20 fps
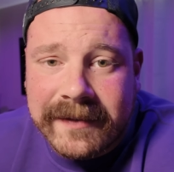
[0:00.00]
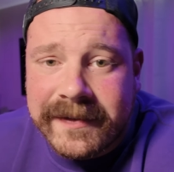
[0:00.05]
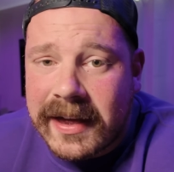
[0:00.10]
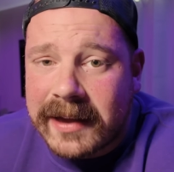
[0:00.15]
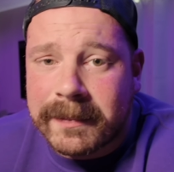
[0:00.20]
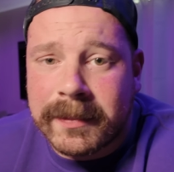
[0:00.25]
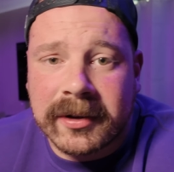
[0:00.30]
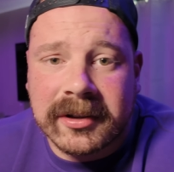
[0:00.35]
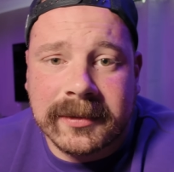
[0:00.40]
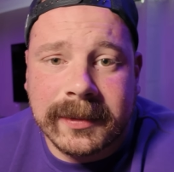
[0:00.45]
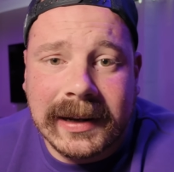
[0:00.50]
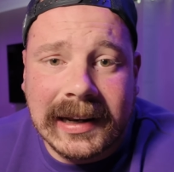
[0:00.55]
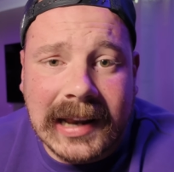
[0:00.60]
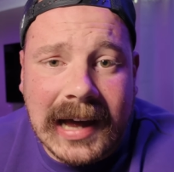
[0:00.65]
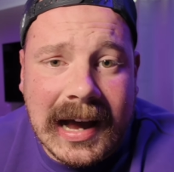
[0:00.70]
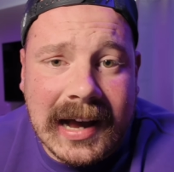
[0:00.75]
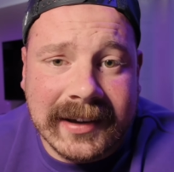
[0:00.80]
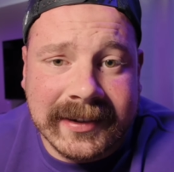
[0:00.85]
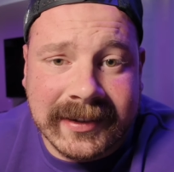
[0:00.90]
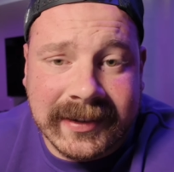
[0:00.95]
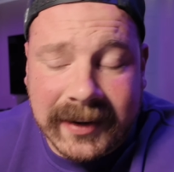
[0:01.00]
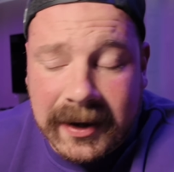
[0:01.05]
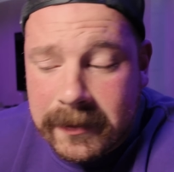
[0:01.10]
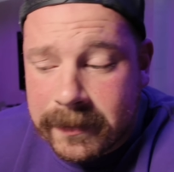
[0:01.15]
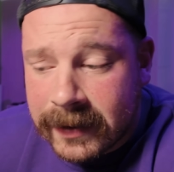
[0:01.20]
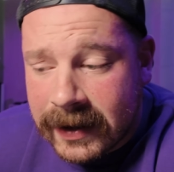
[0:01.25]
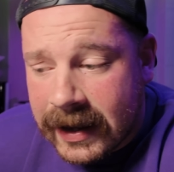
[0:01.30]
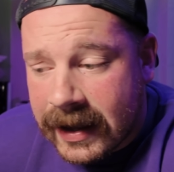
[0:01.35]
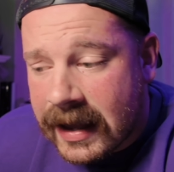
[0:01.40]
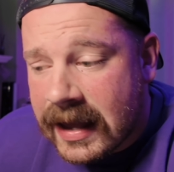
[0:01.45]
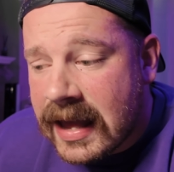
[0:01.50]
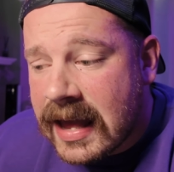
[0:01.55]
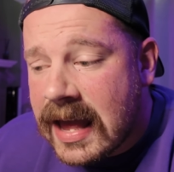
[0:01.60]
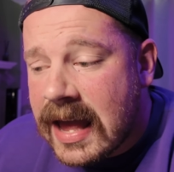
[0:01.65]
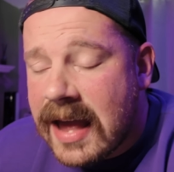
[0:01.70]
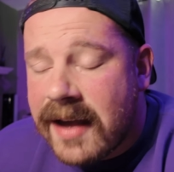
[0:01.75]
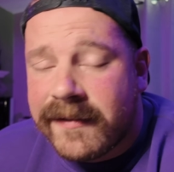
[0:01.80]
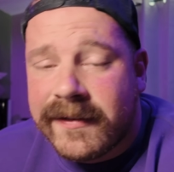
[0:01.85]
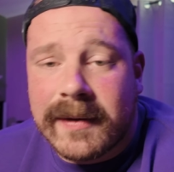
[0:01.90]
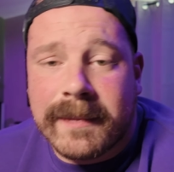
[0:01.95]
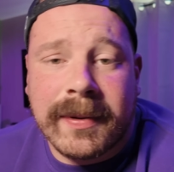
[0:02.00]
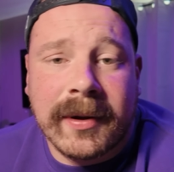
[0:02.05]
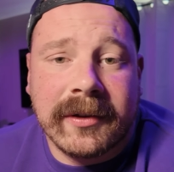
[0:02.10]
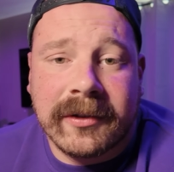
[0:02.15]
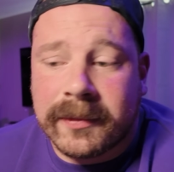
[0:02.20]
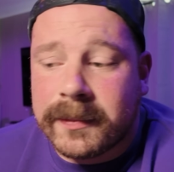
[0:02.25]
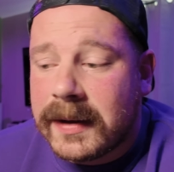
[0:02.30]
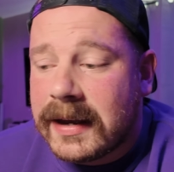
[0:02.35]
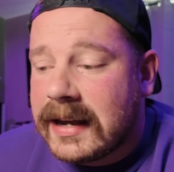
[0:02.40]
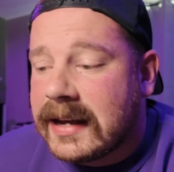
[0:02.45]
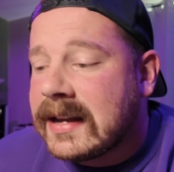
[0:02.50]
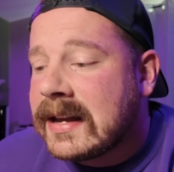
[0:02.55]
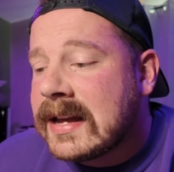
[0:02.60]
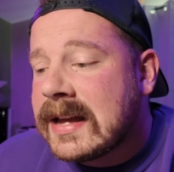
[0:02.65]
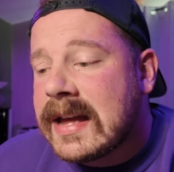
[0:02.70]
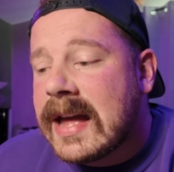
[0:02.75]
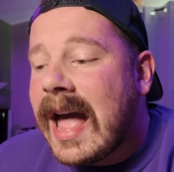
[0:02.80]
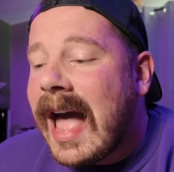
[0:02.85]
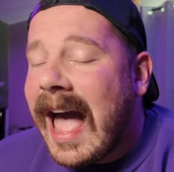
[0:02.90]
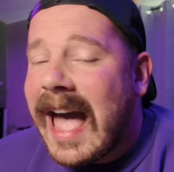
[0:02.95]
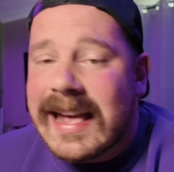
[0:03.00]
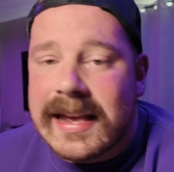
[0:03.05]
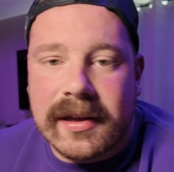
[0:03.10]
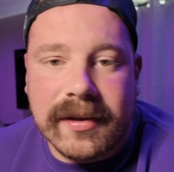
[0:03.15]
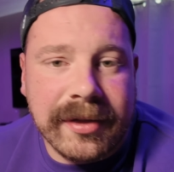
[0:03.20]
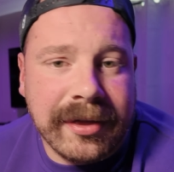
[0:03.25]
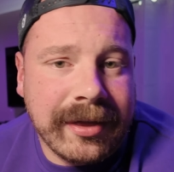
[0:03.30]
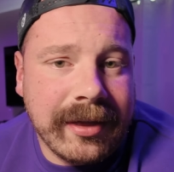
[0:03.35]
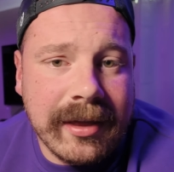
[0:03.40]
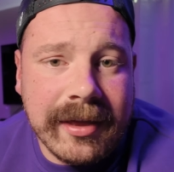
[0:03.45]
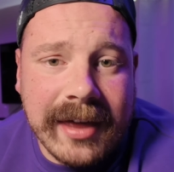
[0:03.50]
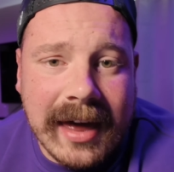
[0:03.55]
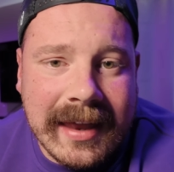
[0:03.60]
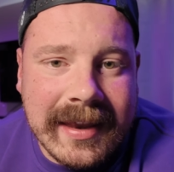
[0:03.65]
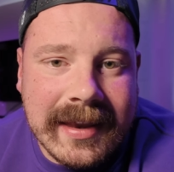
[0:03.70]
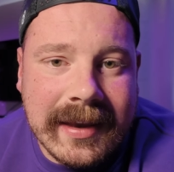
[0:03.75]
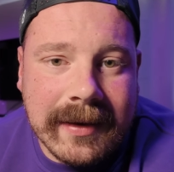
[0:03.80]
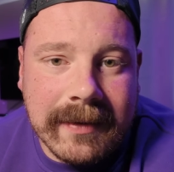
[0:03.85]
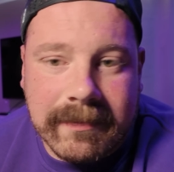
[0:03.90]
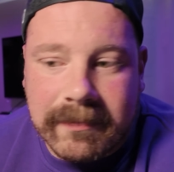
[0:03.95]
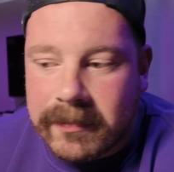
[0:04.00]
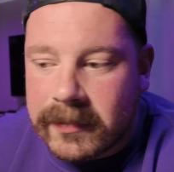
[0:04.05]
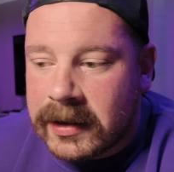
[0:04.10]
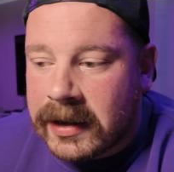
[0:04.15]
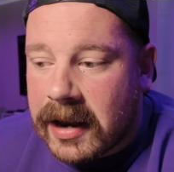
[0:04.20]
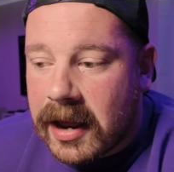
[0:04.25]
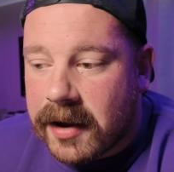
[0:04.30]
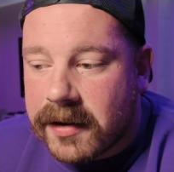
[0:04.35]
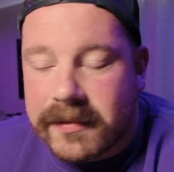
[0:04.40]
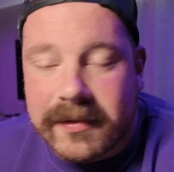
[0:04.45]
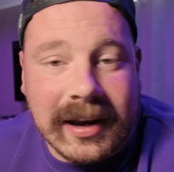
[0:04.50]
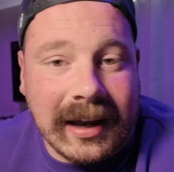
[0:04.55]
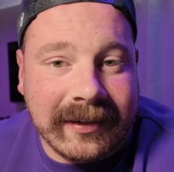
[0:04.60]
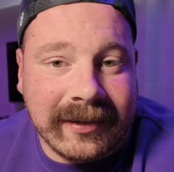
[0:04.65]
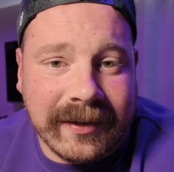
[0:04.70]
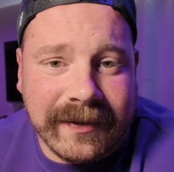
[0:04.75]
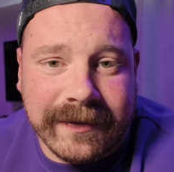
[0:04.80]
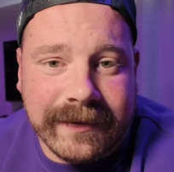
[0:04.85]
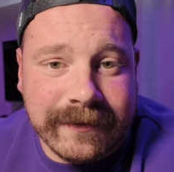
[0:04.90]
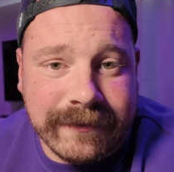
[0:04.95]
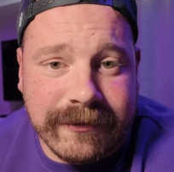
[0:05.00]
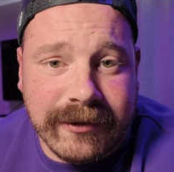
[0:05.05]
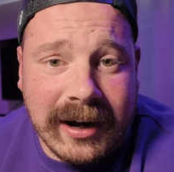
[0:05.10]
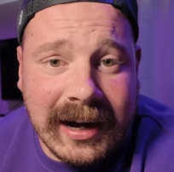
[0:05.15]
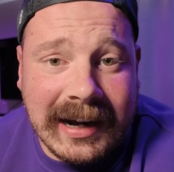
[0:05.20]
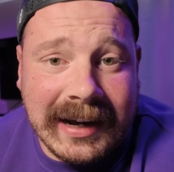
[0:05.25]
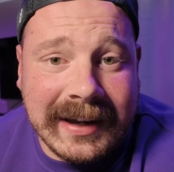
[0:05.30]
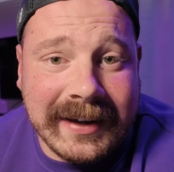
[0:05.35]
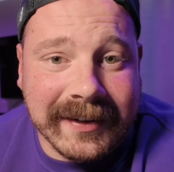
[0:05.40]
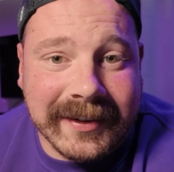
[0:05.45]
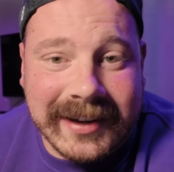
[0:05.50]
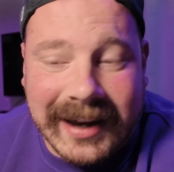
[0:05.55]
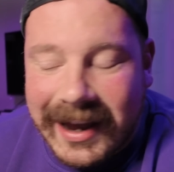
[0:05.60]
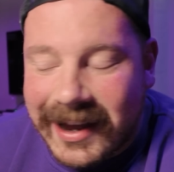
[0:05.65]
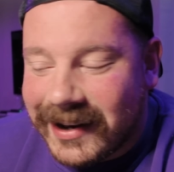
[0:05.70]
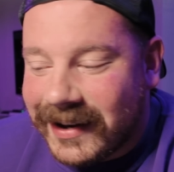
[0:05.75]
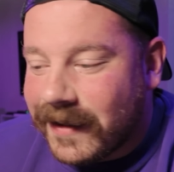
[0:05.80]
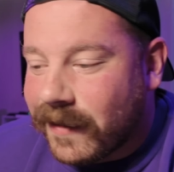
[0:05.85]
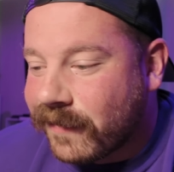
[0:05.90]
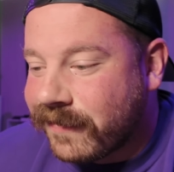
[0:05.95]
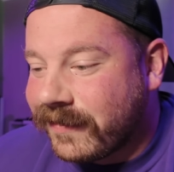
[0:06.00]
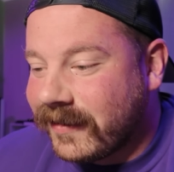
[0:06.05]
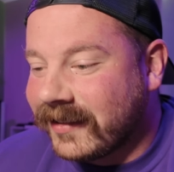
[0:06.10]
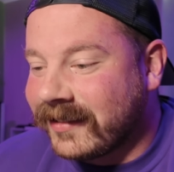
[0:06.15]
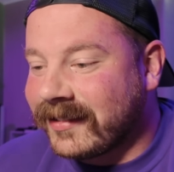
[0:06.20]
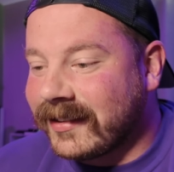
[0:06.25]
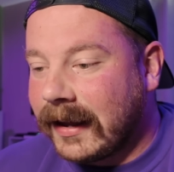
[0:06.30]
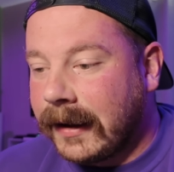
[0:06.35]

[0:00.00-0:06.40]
If that puts me last, so be it. If it puts me 8th, then, you know, that's a really good day in the office.